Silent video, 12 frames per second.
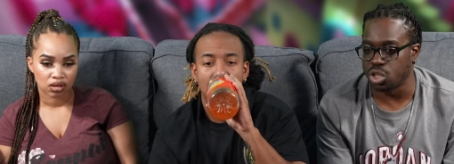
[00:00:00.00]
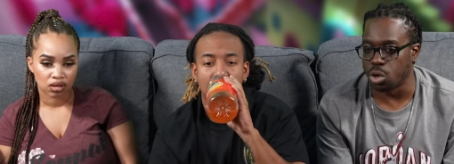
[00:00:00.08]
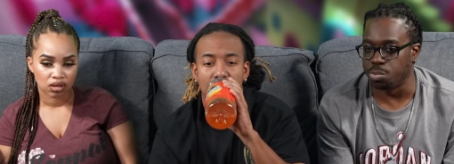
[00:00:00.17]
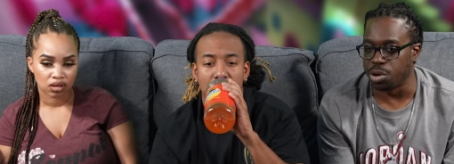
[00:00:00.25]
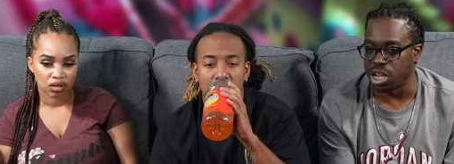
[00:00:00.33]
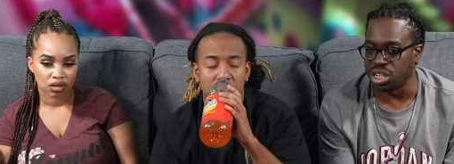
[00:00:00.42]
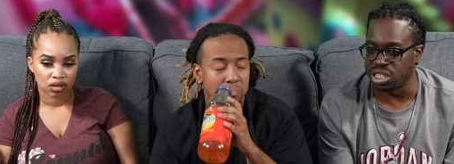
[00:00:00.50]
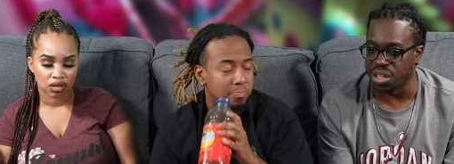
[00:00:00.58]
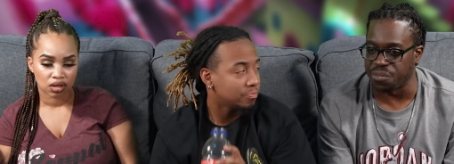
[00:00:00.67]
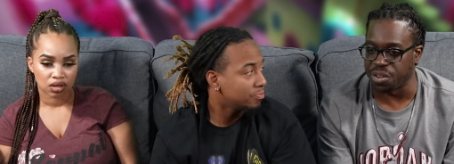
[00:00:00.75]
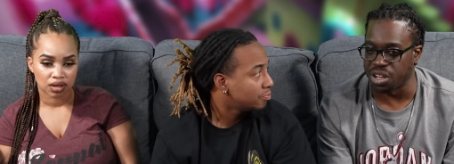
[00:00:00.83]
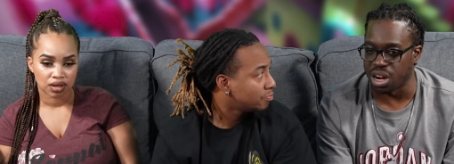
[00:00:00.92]
Speaker 1: So because they
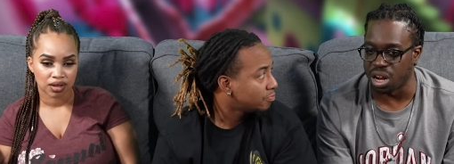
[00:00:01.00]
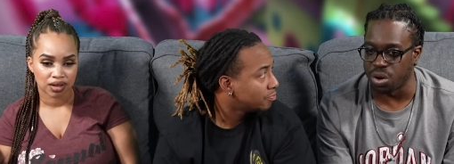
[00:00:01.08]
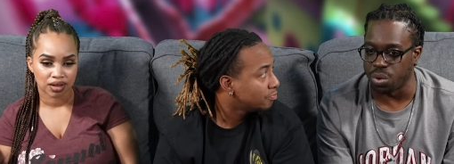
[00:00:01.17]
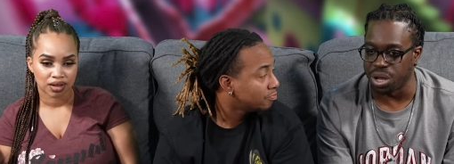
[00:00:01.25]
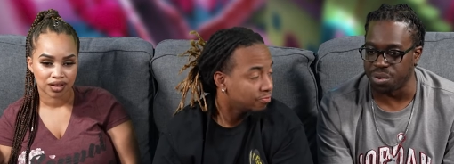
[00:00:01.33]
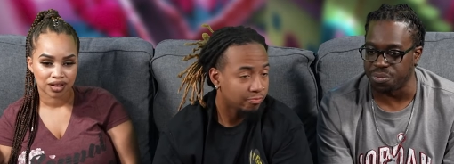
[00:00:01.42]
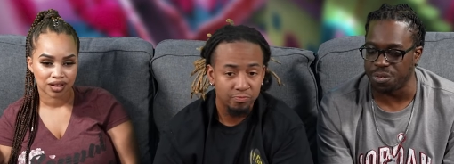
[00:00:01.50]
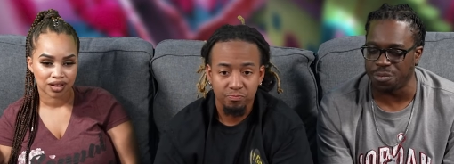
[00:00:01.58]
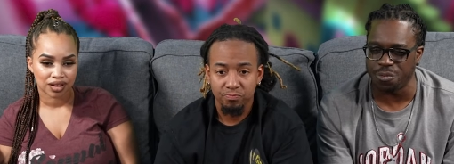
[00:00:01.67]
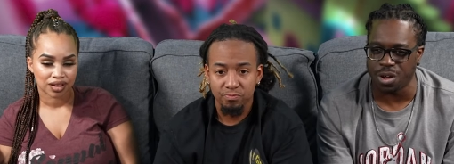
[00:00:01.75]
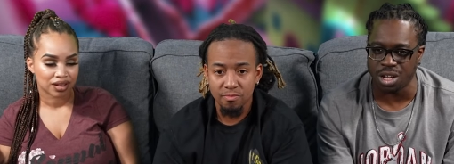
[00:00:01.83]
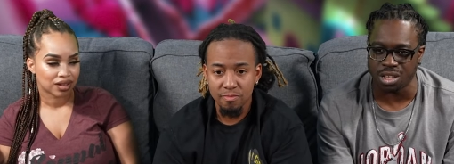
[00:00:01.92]
figured out a way to f-
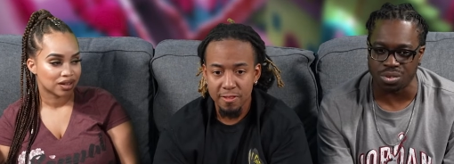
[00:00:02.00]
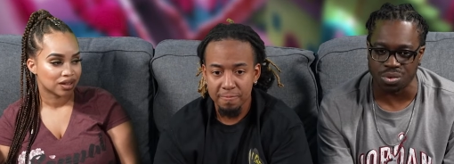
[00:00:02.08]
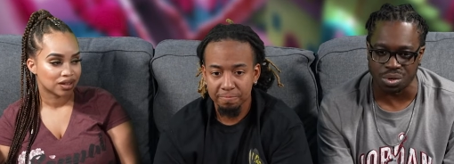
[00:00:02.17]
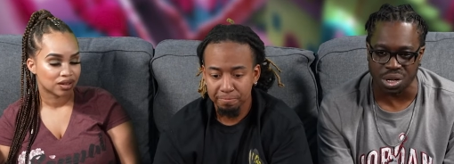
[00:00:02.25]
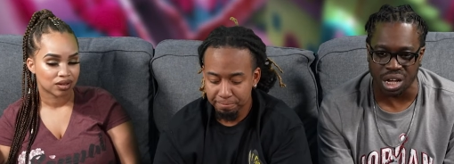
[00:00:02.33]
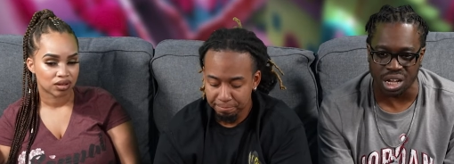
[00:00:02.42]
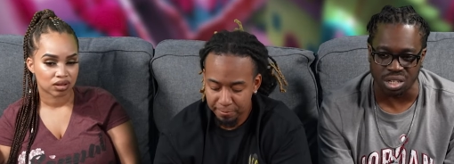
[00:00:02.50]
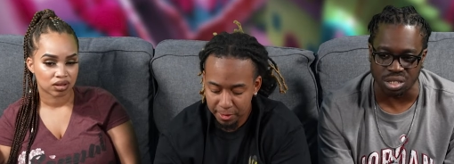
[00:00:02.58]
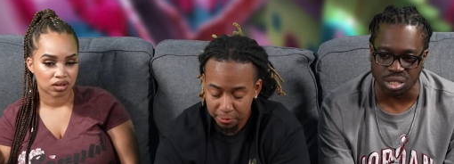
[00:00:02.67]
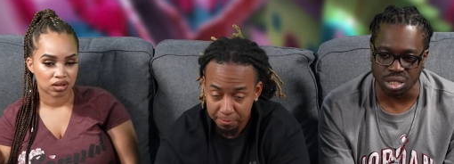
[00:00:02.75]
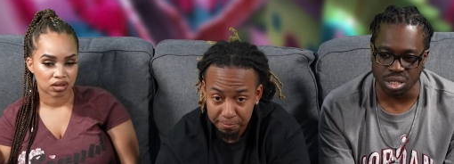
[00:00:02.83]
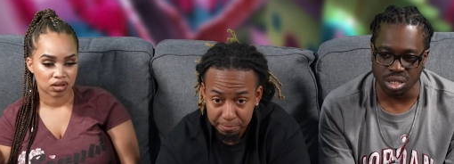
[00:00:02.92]
fuck you
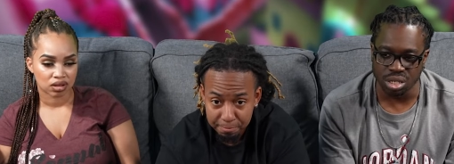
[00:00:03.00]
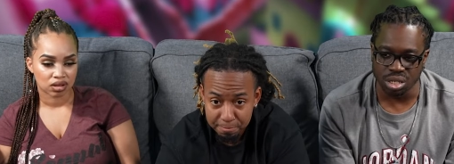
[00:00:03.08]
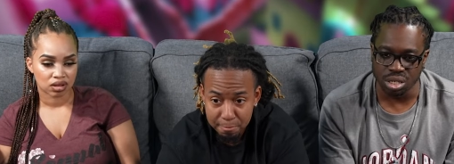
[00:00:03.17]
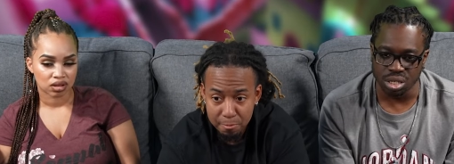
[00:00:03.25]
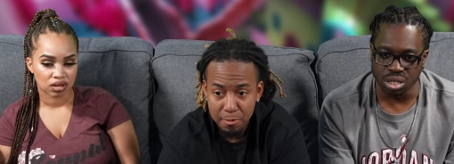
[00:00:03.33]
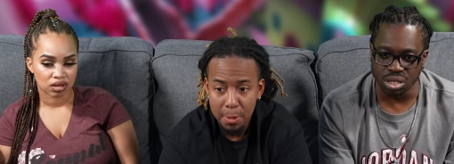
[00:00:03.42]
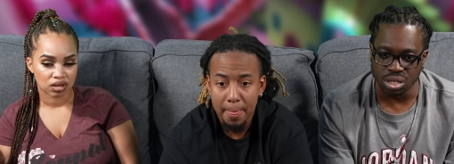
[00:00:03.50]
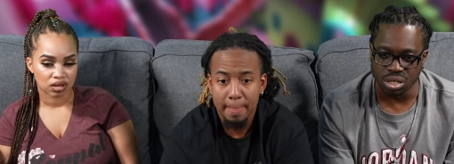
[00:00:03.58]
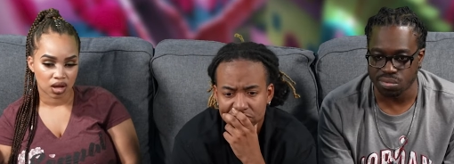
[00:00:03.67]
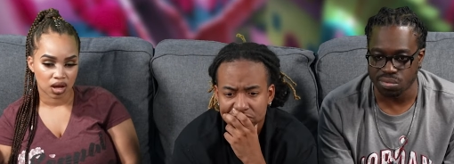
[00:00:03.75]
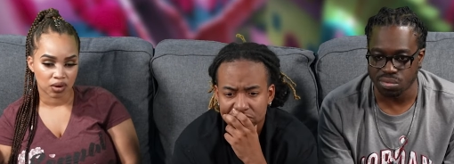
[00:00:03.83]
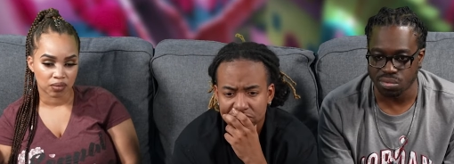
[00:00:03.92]
guys.
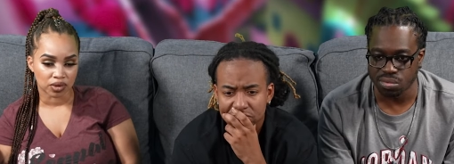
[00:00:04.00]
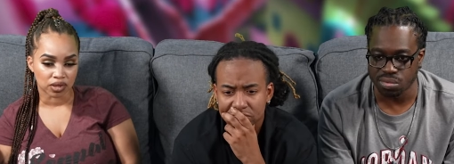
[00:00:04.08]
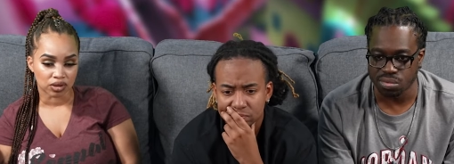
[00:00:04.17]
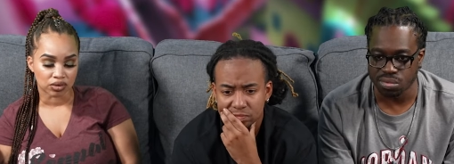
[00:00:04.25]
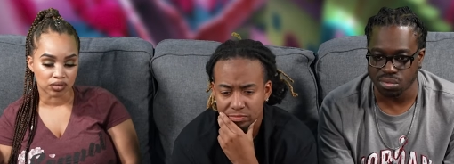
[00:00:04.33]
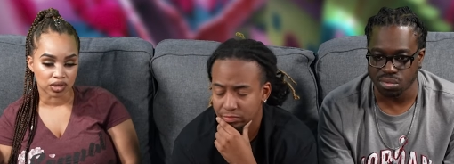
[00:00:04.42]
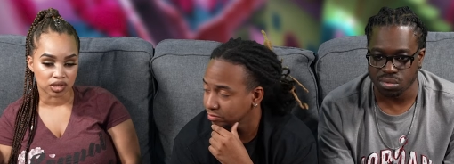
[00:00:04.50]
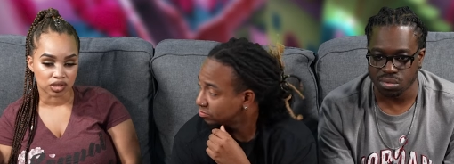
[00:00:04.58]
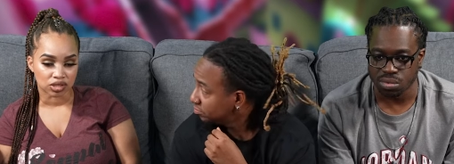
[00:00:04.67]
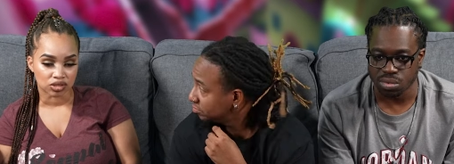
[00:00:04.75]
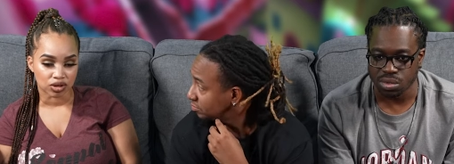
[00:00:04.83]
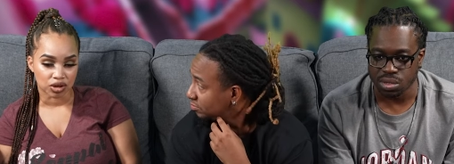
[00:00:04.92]
Speaker 2: I would literally
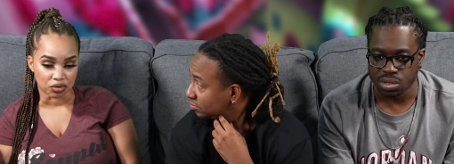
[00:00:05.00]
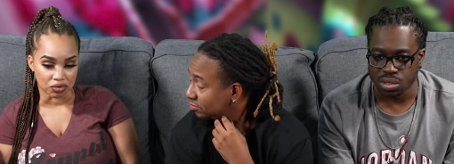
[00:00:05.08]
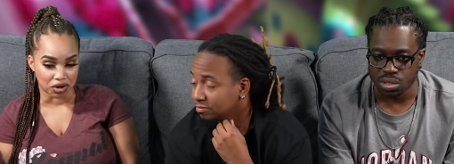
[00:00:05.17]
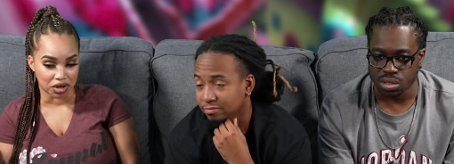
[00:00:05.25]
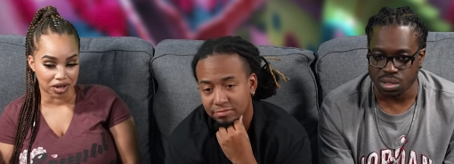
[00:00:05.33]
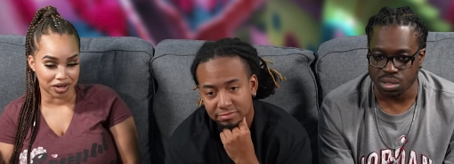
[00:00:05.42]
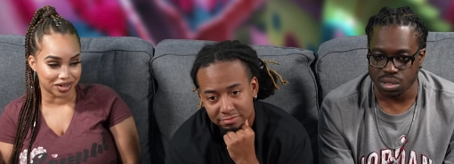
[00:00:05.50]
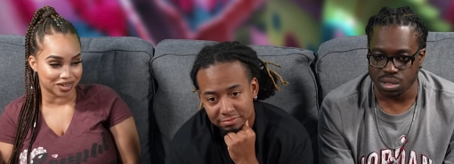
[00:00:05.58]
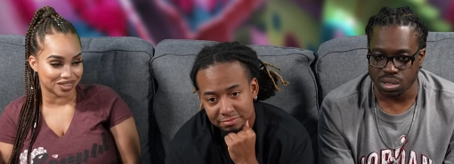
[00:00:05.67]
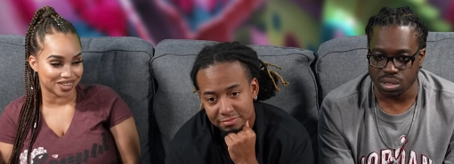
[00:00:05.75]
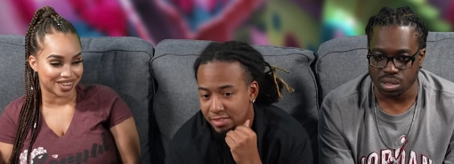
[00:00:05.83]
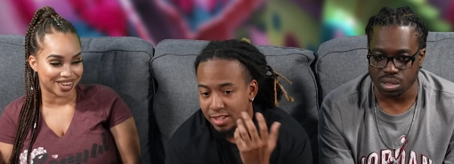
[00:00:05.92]
just try to
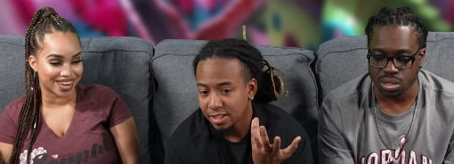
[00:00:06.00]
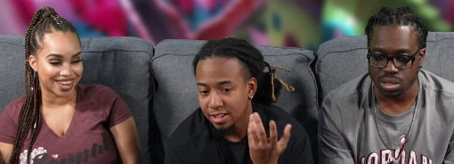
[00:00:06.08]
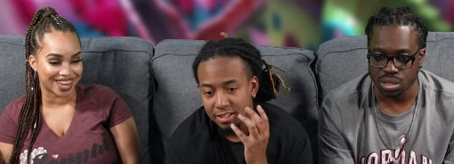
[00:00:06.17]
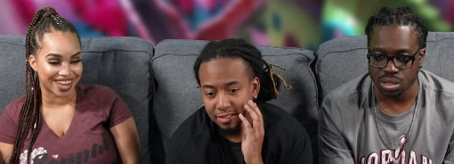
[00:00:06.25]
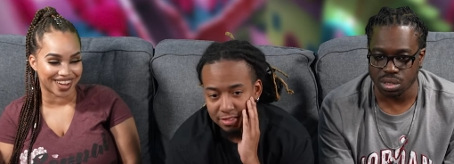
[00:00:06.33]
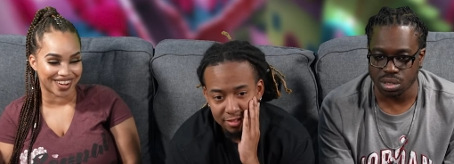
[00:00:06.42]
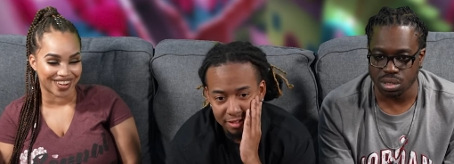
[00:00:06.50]
run.